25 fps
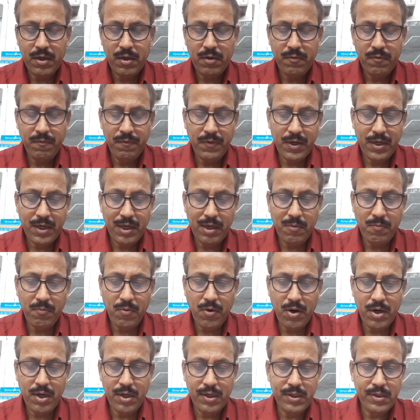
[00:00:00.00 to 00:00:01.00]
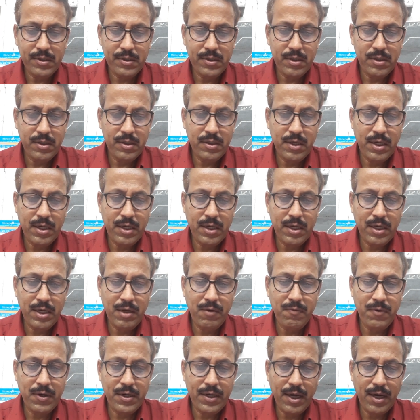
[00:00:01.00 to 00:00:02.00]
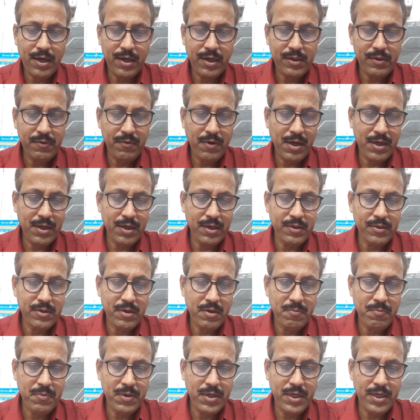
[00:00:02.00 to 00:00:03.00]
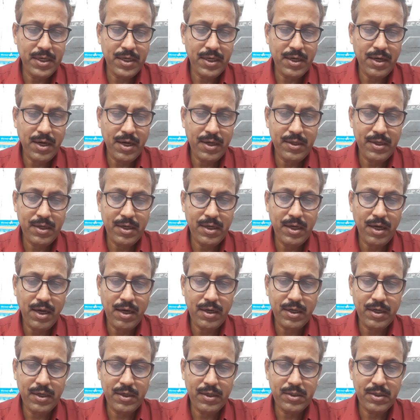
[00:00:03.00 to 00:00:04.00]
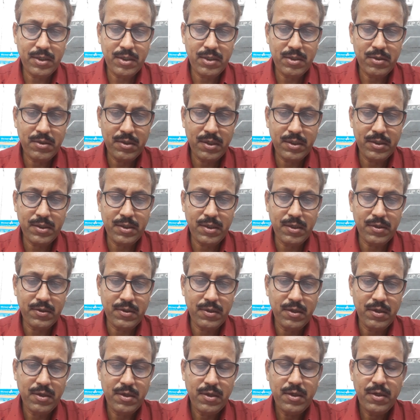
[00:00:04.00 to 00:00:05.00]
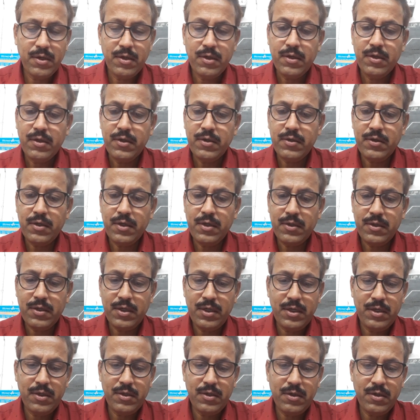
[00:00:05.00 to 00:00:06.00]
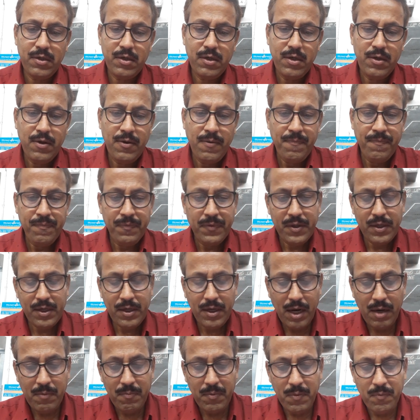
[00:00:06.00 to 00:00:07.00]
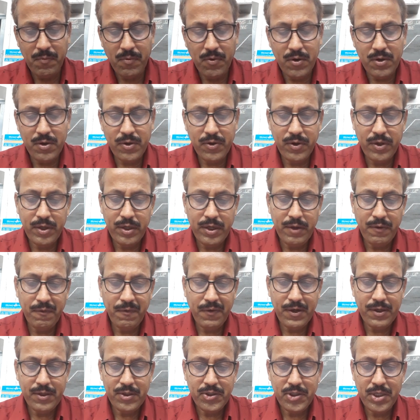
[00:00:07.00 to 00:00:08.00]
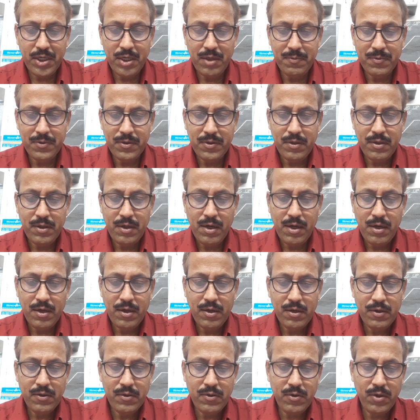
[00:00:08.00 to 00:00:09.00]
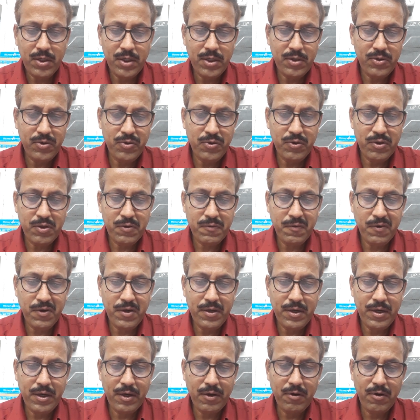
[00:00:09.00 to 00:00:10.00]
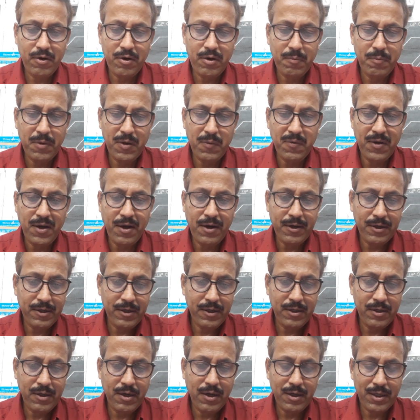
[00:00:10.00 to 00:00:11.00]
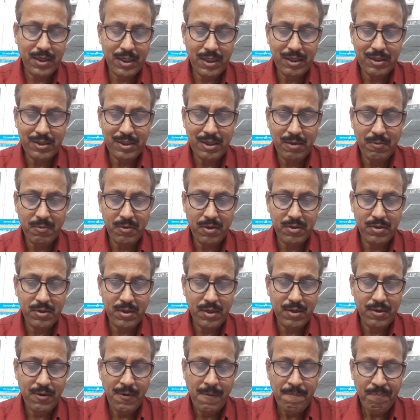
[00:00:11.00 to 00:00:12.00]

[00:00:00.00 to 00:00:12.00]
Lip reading: vehicle bodies, then railway tankers, wagons, building and other architectural structures. Since it is can be molded to different shapes, So it is used for decorative purpose, architectural process,